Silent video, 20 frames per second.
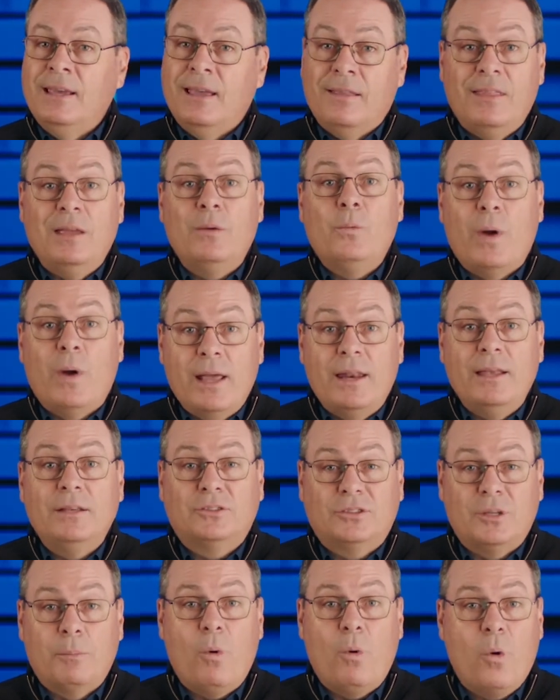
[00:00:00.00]
and then waiting
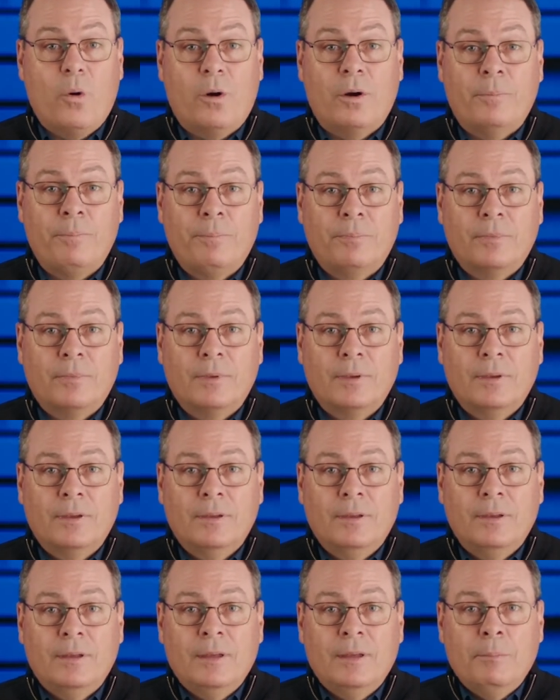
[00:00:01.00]
some more.
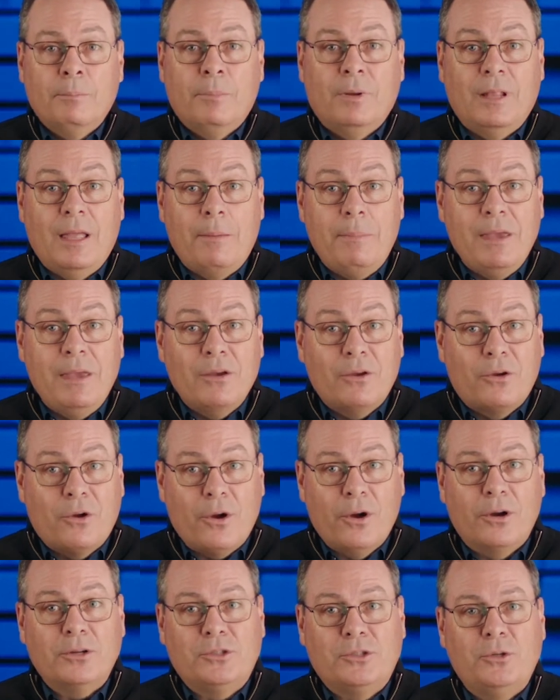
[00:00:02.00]
But let me
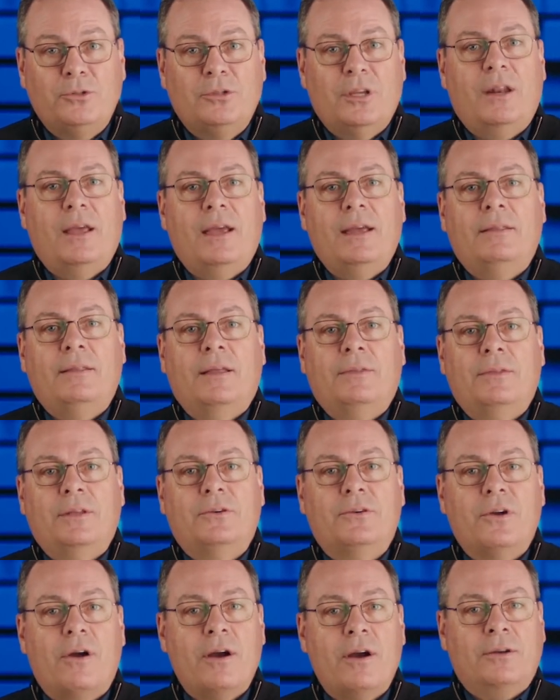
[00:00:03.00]
encourage you today that the
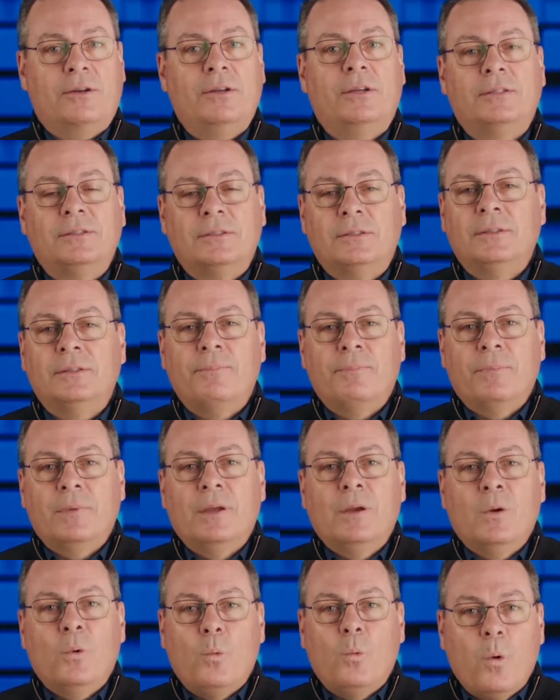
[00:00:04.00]
darkness
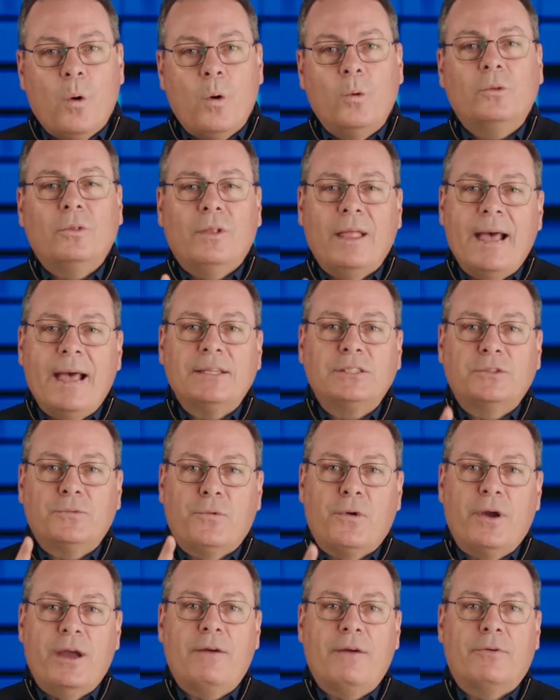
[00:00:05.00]
won't last
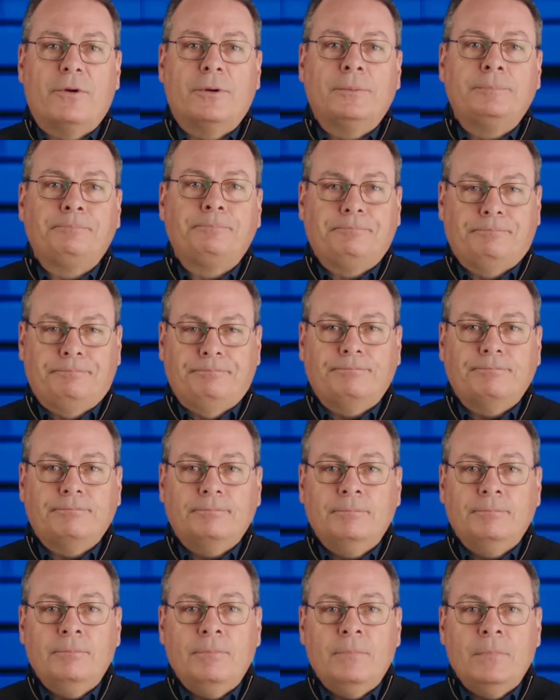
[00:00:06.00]
forever.
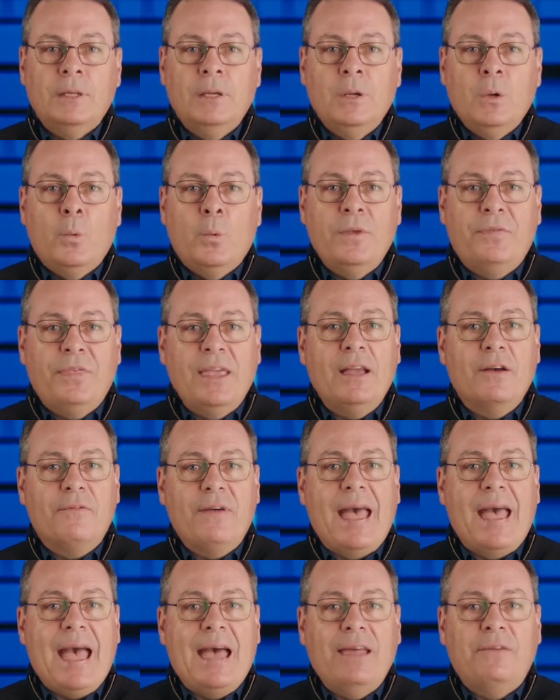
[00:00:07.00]
We think of
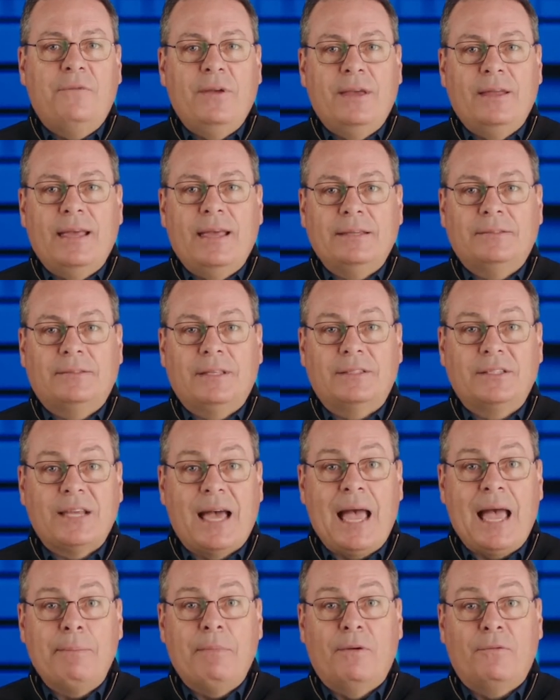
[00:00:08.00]
Advent as the
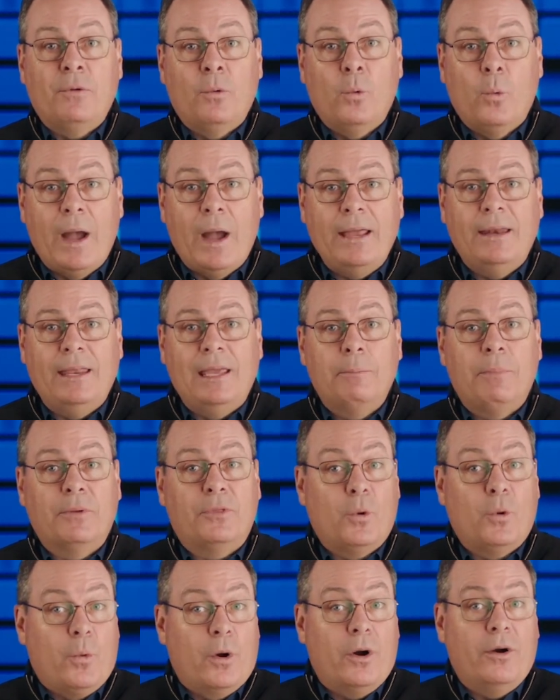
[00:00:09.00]
time of waiting, but
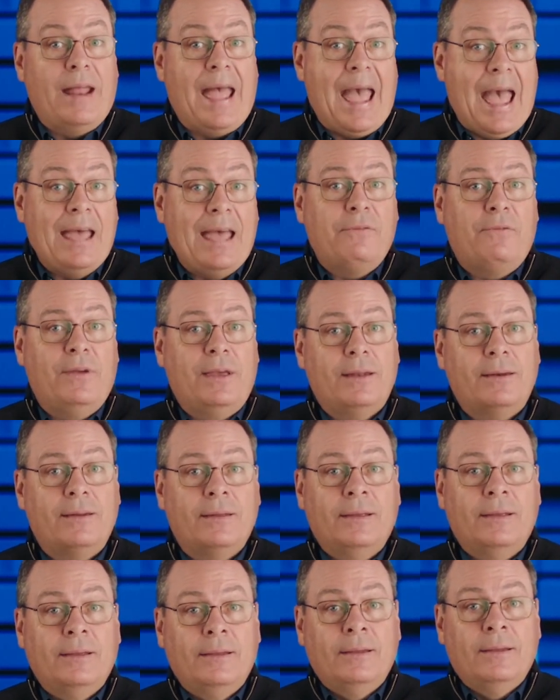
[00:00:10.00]
the word Advent
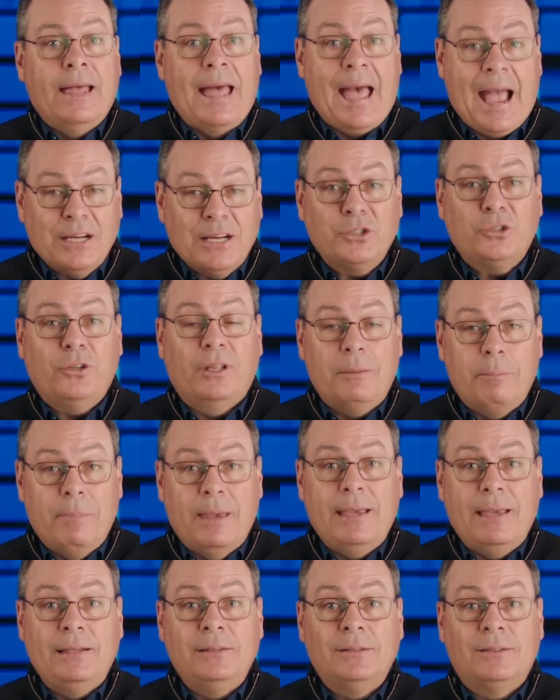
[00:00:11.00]
actually
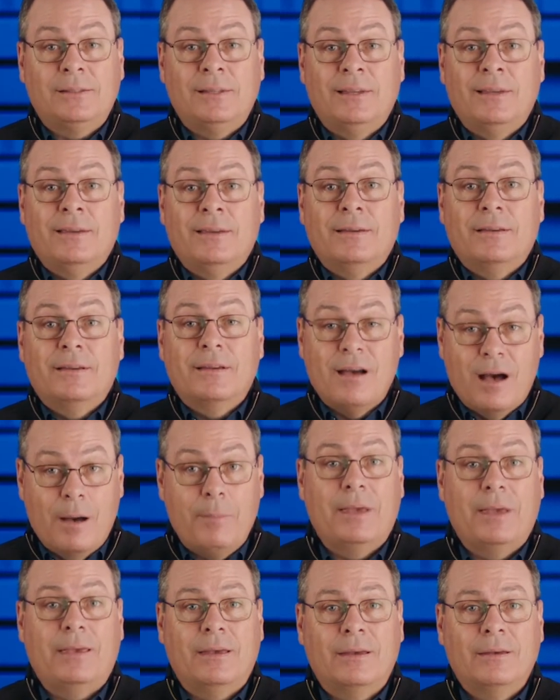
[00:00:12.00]
means
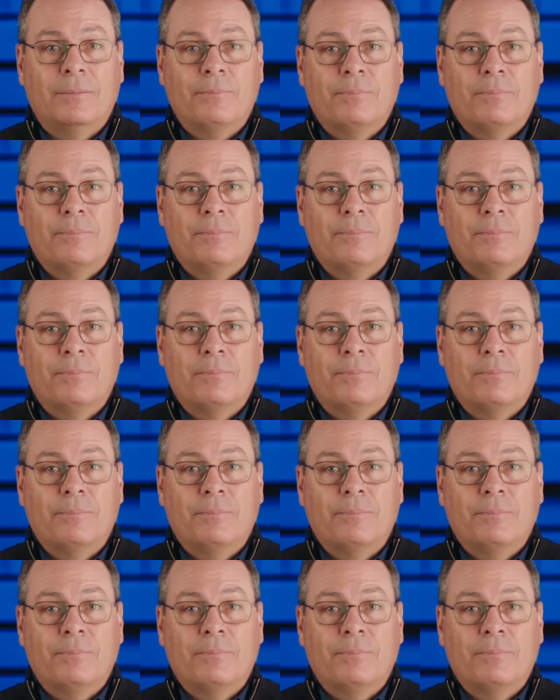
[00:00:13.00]
coming.